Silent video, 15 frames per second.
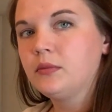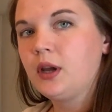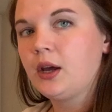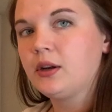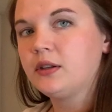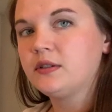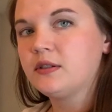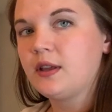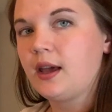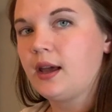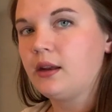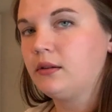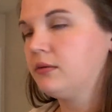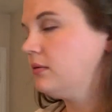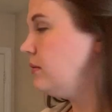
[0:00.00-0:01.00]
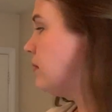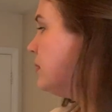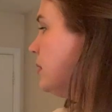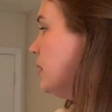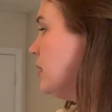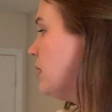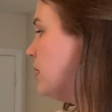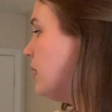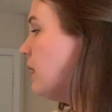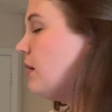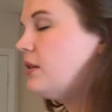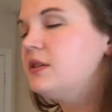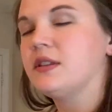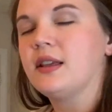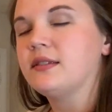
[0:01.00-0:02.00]
How does that,
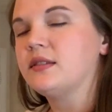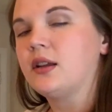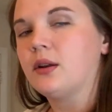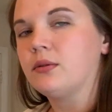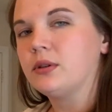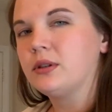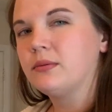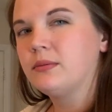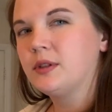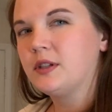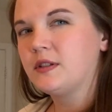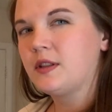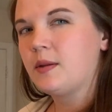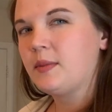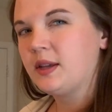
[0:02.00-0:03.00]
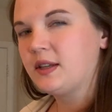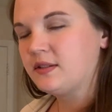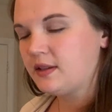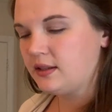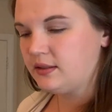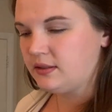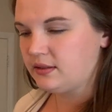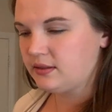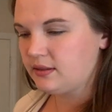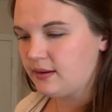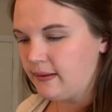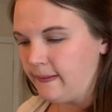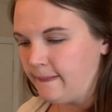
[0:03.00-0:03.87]
how does that sound? Does that make sense?